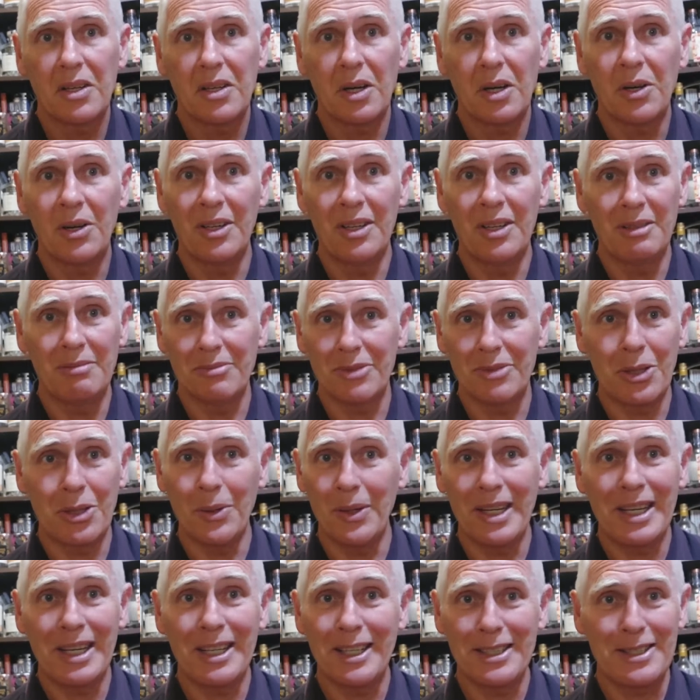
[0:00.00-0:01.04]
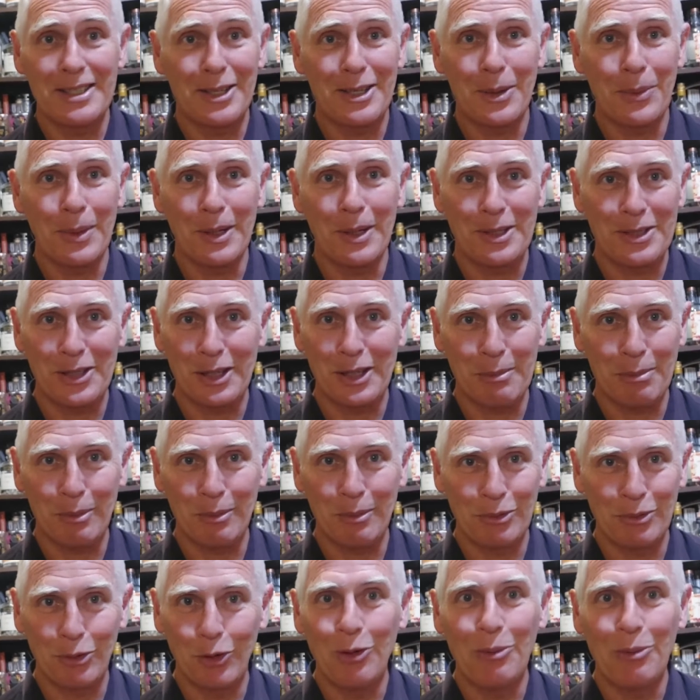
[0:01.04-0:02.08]
is in no way, shape,
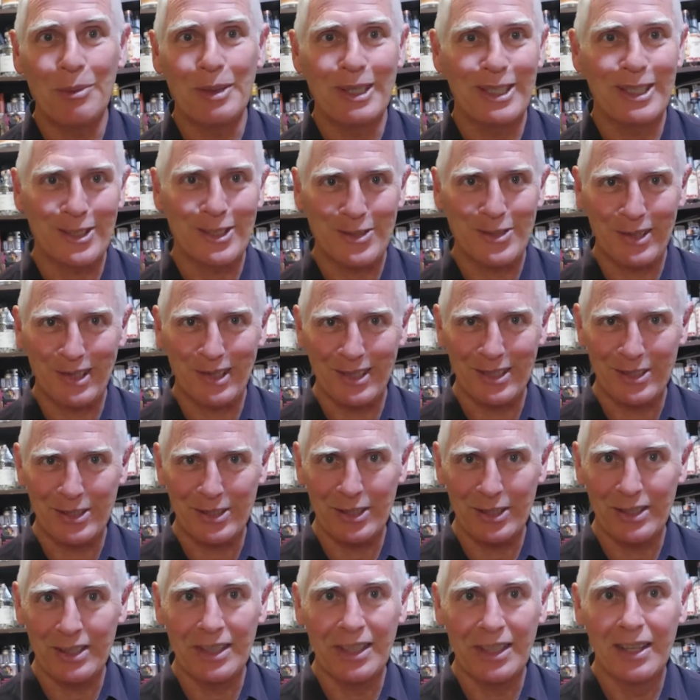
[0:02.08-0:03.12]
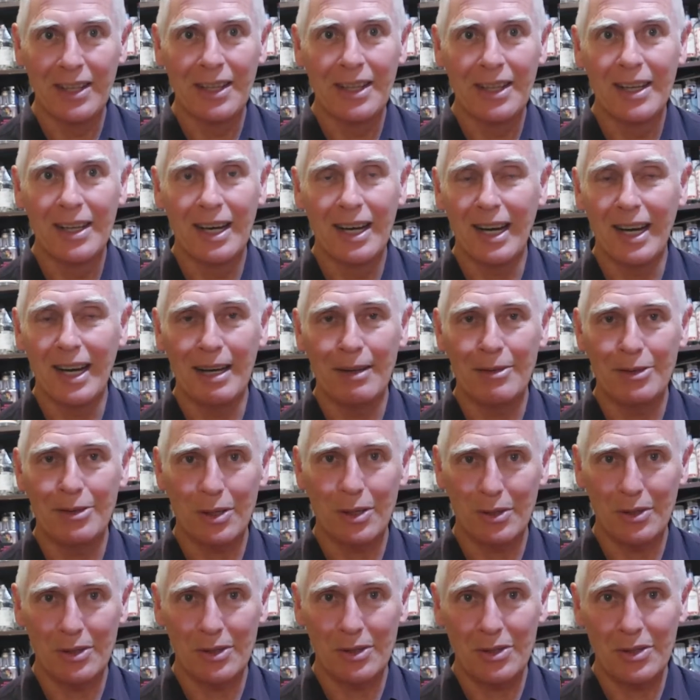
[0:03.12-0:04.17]
or form an Australian gin.
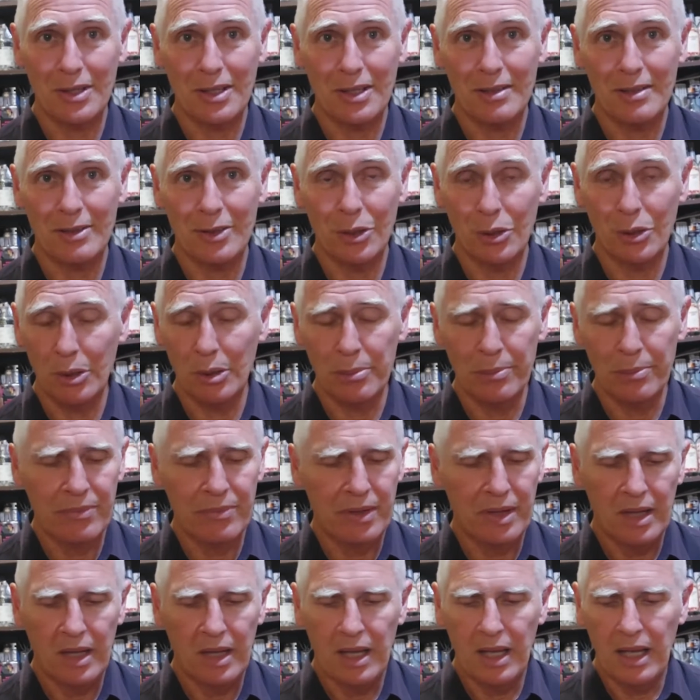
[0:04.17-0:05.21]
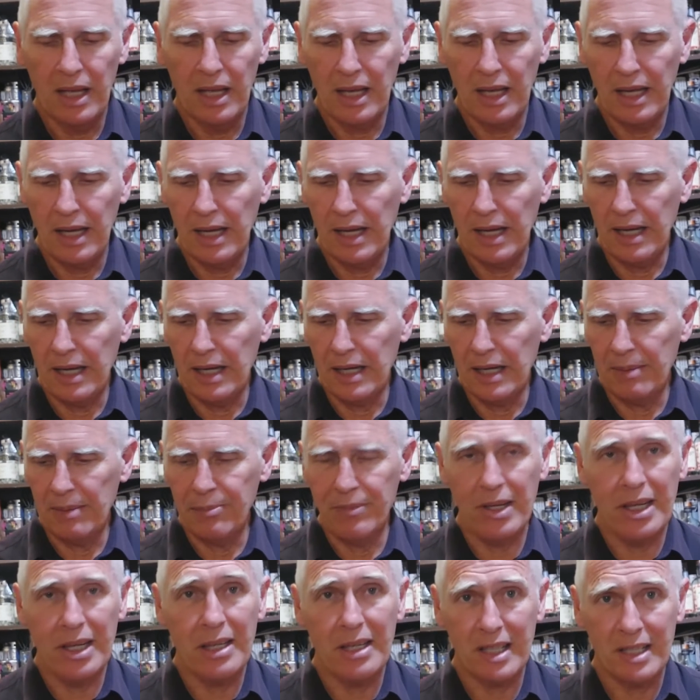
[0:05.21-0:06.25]
Australian herb.
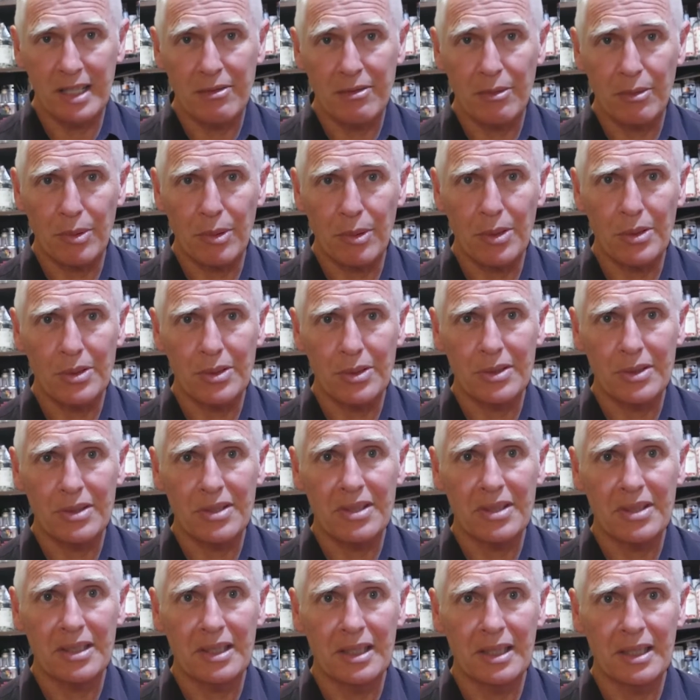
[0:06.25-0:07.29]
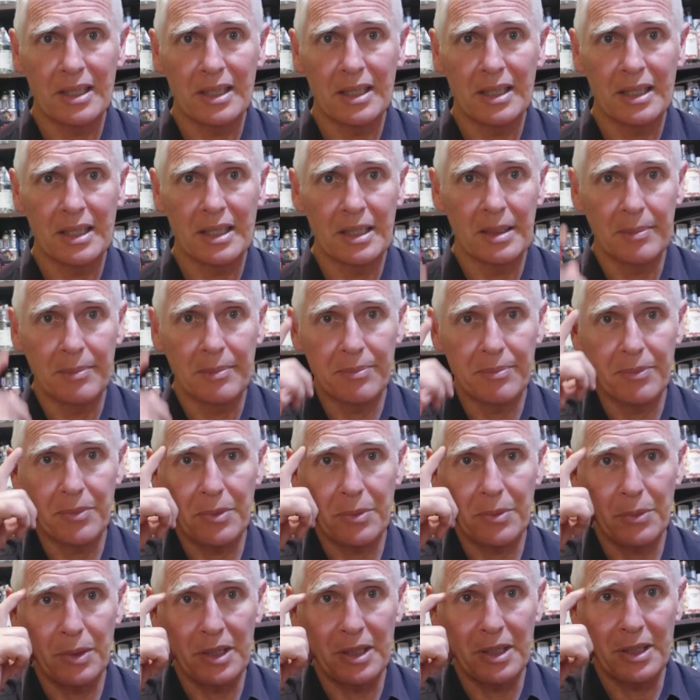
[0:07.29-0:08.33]
And as for roses,
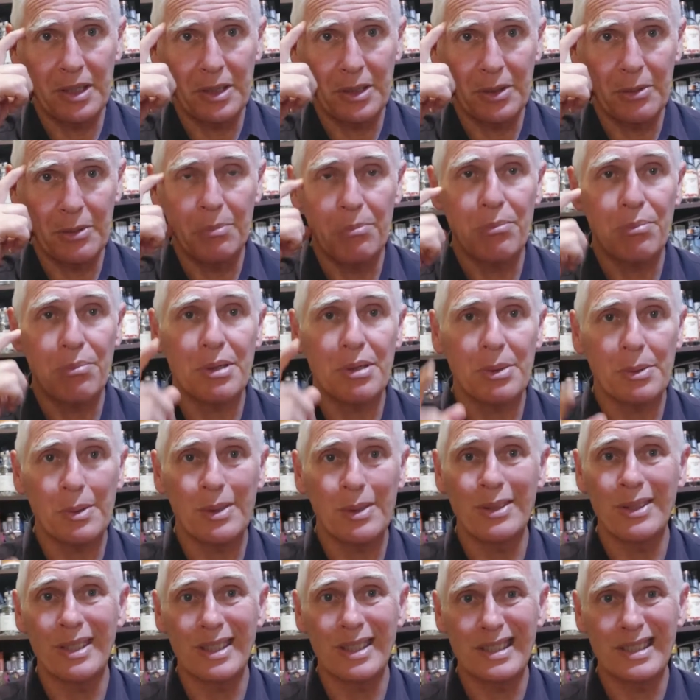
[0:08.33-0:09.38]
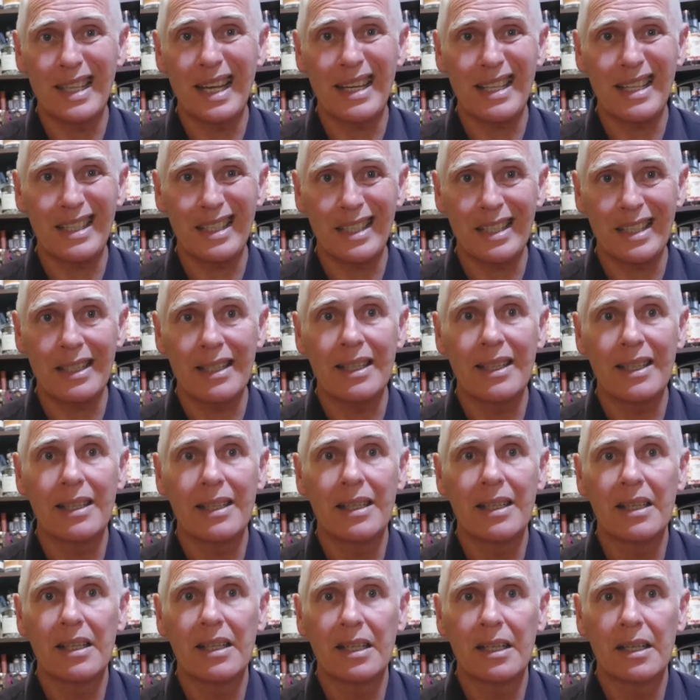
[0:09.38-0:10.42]
we know pretty well exactly
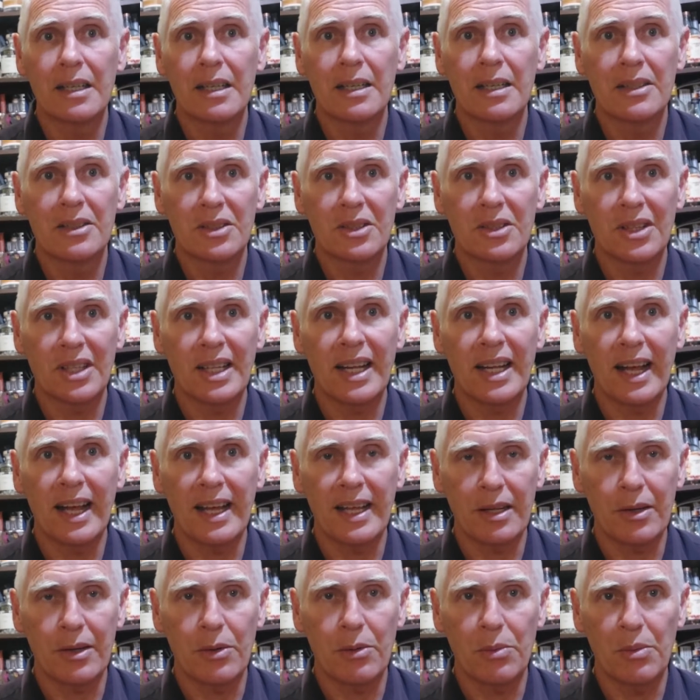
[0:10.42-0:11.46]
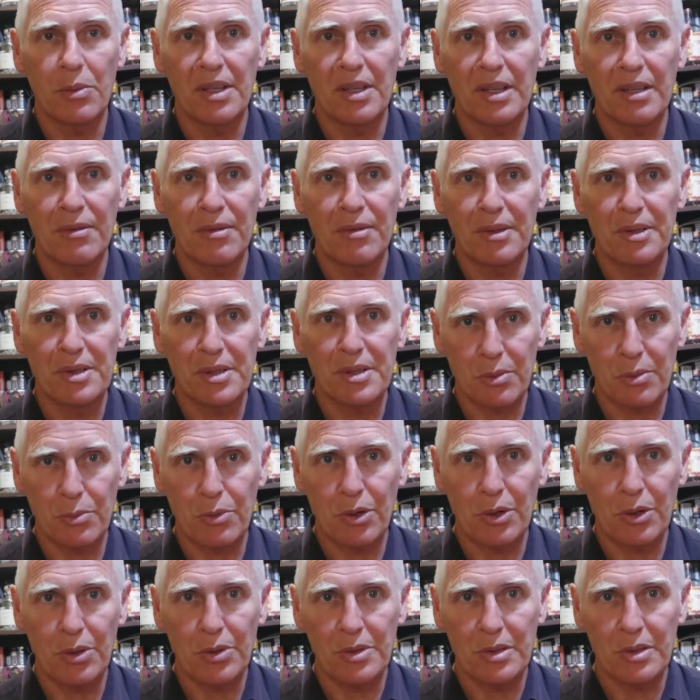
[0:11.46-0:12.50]
to the day when the first
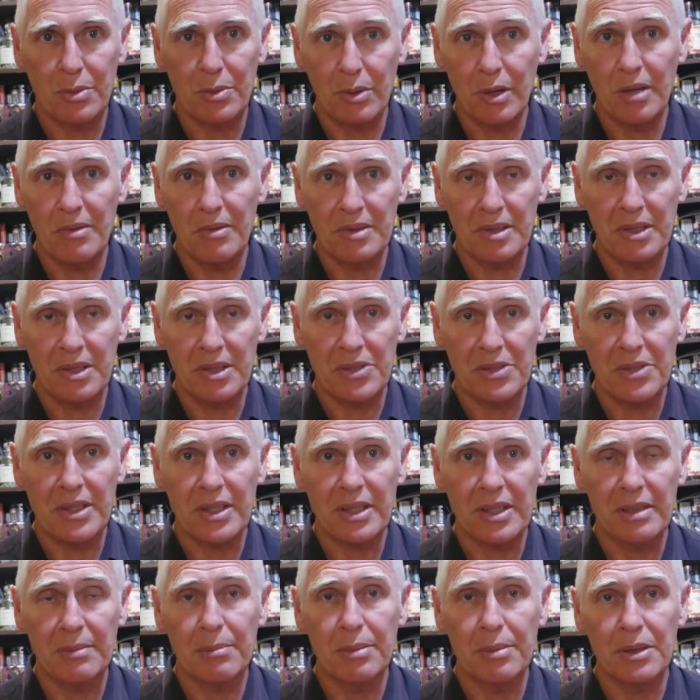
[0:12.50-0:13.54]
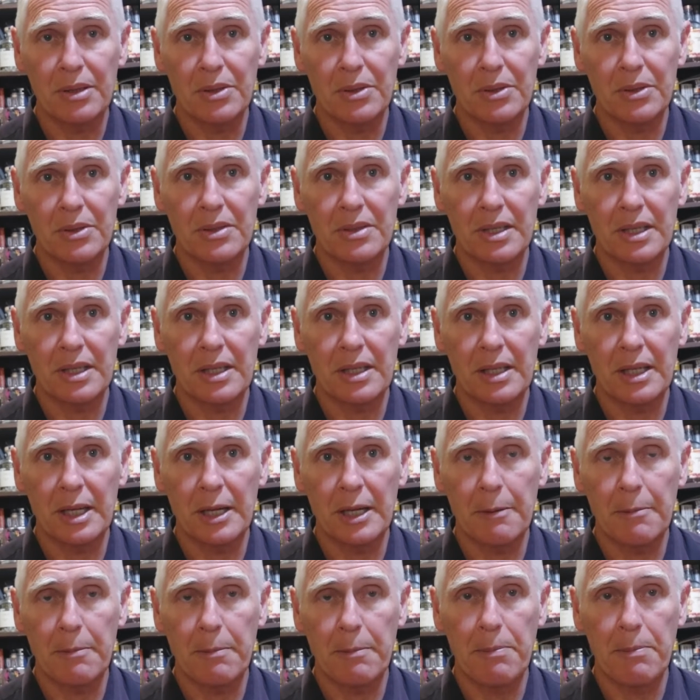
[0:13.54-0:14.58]
rose arrived in Australia, because
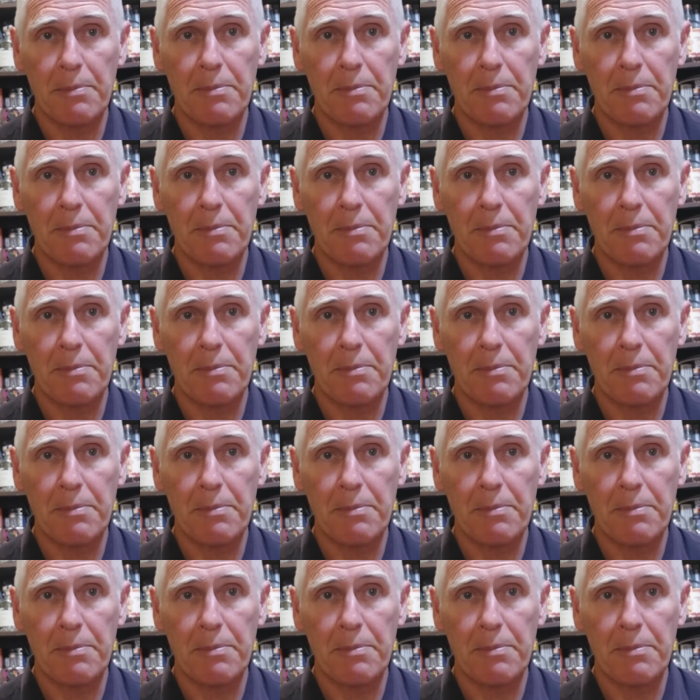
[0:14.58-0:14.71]
the